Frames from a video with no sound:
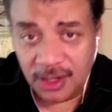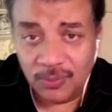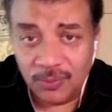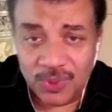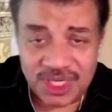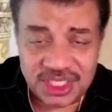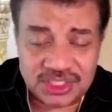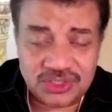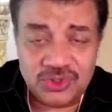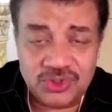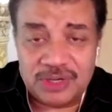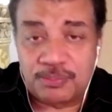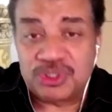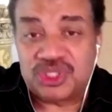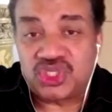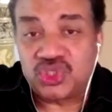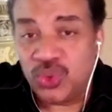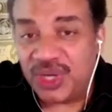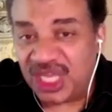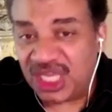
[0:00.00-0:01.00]
when it's sort of
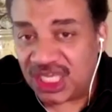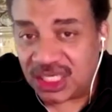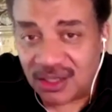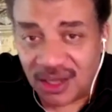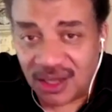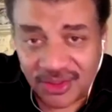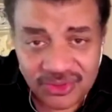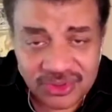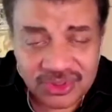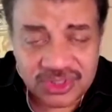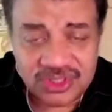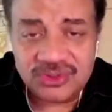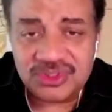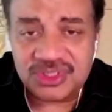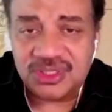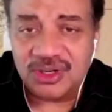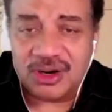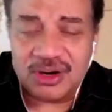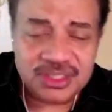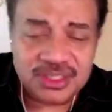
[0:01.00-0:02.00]
between other two
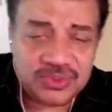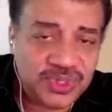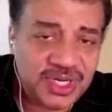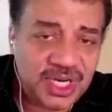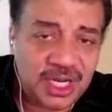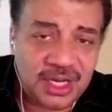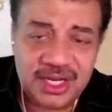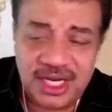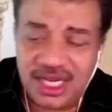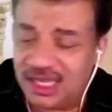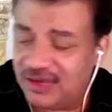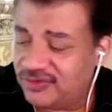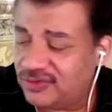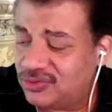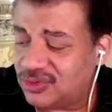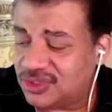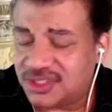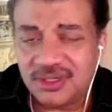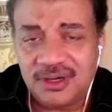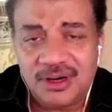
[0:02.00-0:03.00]
stars, we're not going to have a
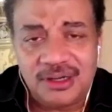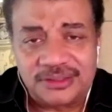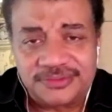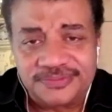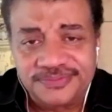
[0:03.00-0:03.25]
North Star.